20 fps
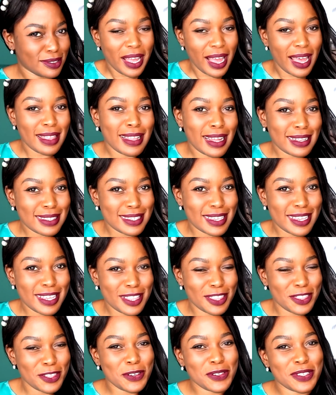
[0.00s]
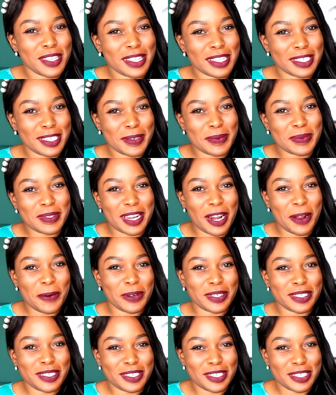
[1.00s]
And that's it. Those are the tips that I
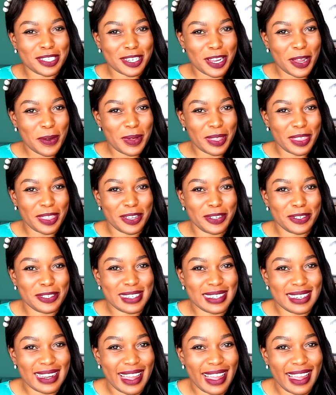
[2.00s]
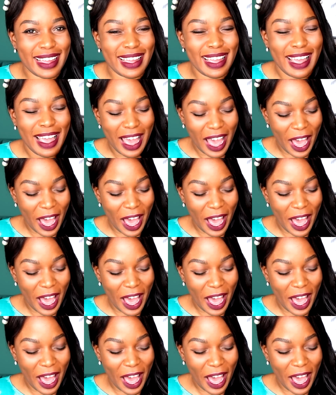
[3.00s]
wanted to share with you today.